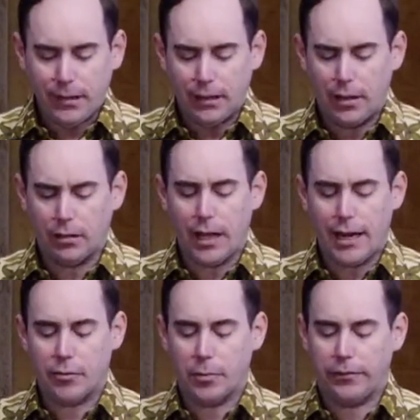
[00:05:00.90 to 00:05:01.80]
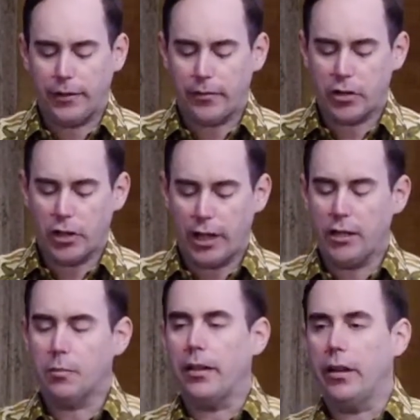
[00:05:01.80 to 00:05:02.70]
Their lives will be forever
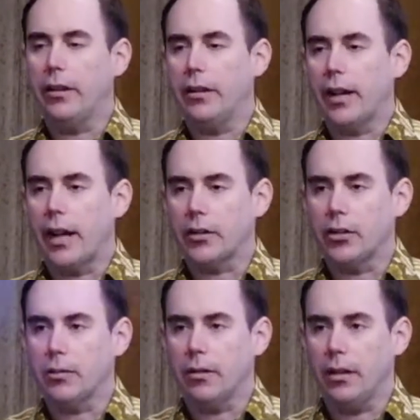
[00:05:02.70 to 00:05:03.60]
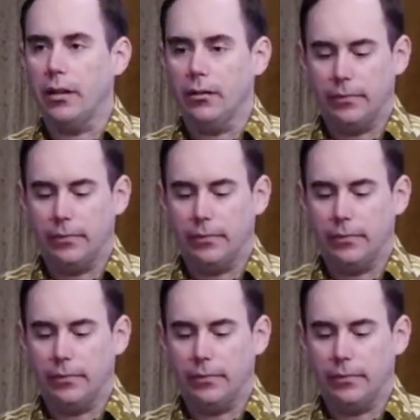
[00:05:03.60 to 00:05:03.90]
changed by their interactions with you.